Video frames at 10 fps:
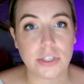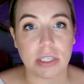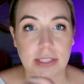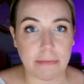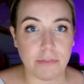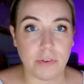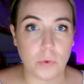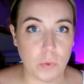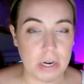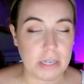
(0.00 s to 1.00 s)
except for
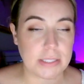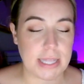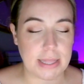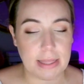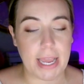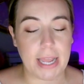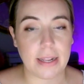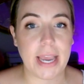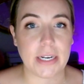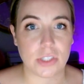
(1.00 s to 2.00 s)
the words that
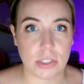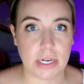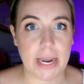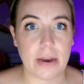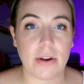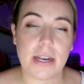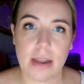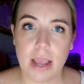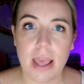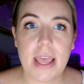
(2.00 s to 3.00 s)
kind of stood out.
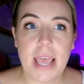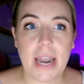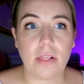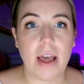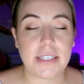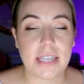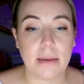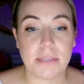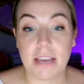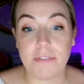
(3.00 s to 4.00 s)
And a lot of
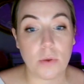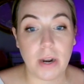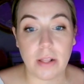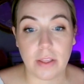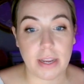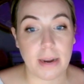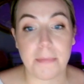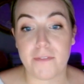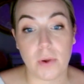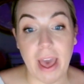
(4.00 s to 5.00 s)
times, if you want to look it
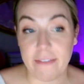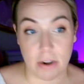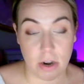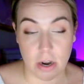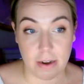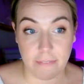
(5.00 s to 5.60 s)
up, if you haven't heard of